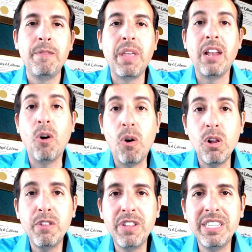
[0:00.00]
And
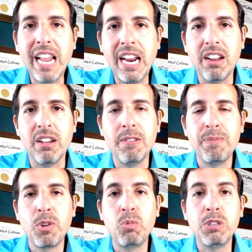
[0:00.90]
all of the data
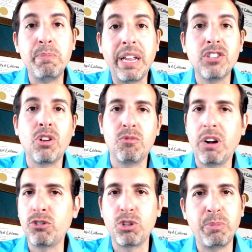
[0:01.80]
was based on
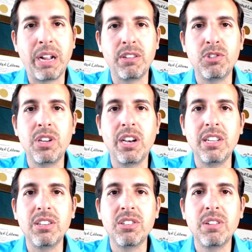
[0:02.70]
retrospective
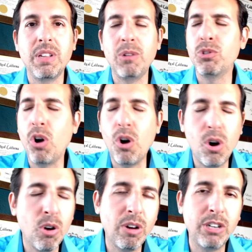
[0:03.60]
studies. It was
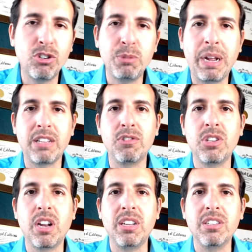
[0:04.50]
all retrospective
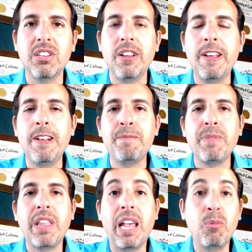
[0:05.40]
studies.
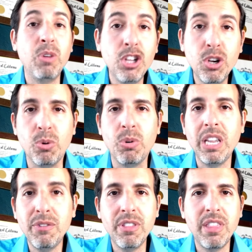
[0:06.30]
And we knew
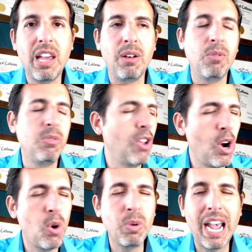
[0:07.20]
even then,
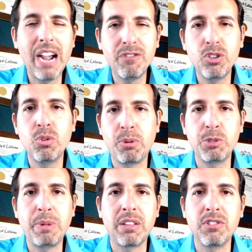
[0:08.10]
no, we have to do a
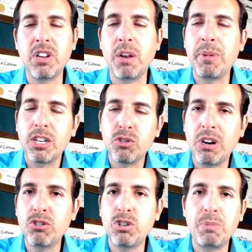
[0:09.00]
prospective study because
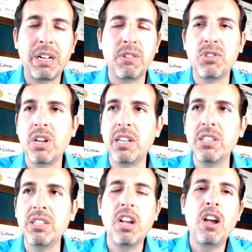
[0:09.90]
retrospective
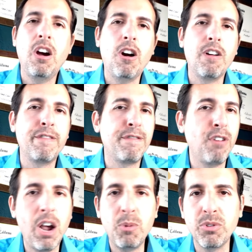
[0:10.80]
studies are
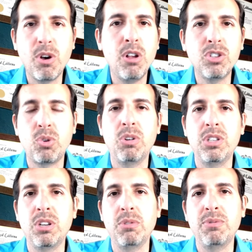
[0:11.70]
fraught with all
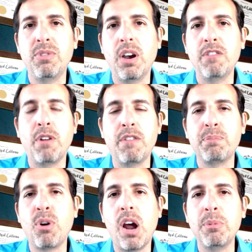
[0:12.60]
sorts of, of,
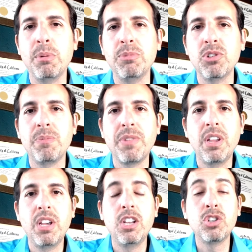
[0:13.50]
of problems.
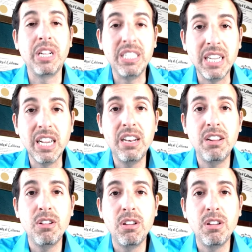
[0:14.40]
So they did